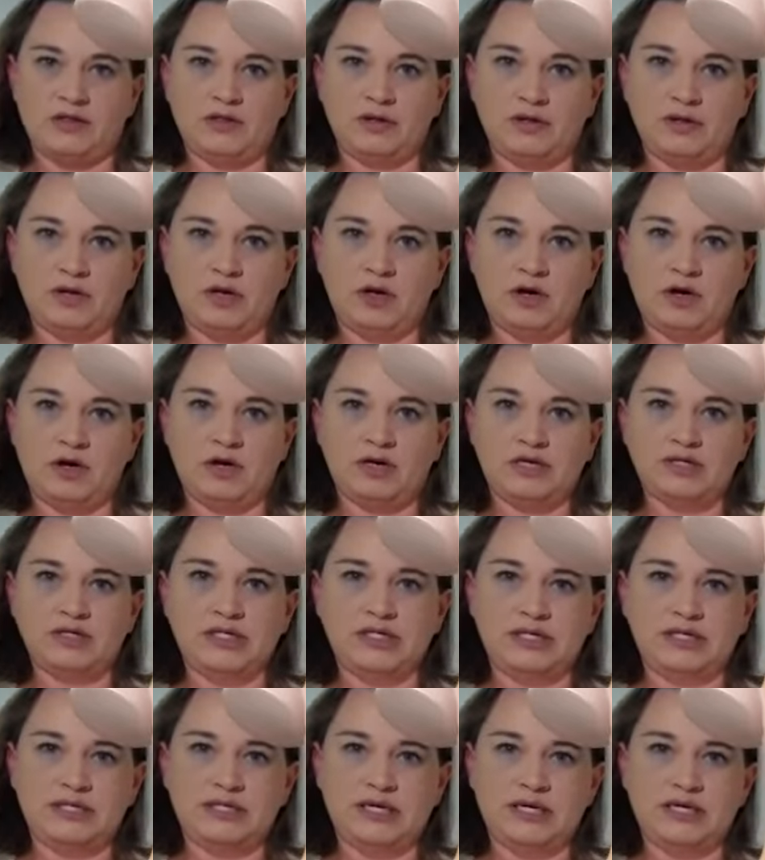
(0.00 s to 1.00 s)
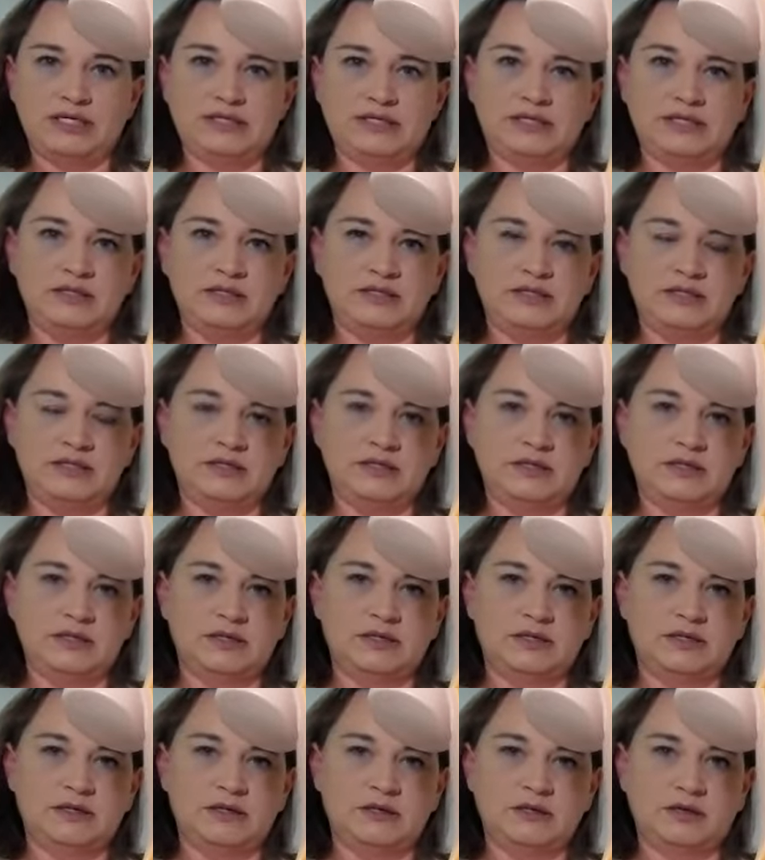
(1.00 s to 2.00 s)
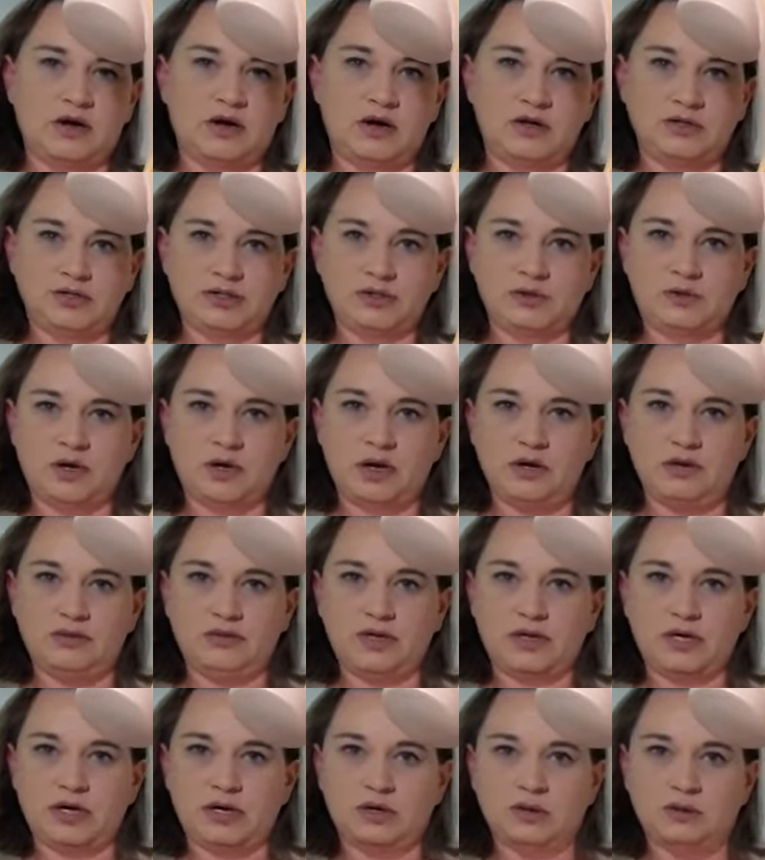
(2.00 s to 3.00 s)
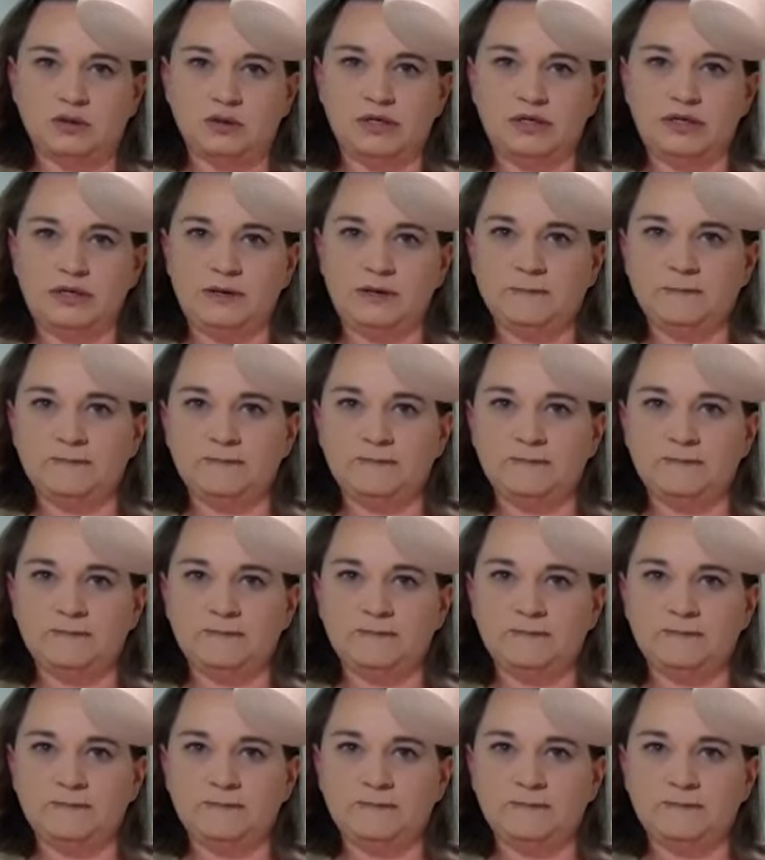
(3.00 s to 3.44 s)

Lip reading: large intestines, also called the colon.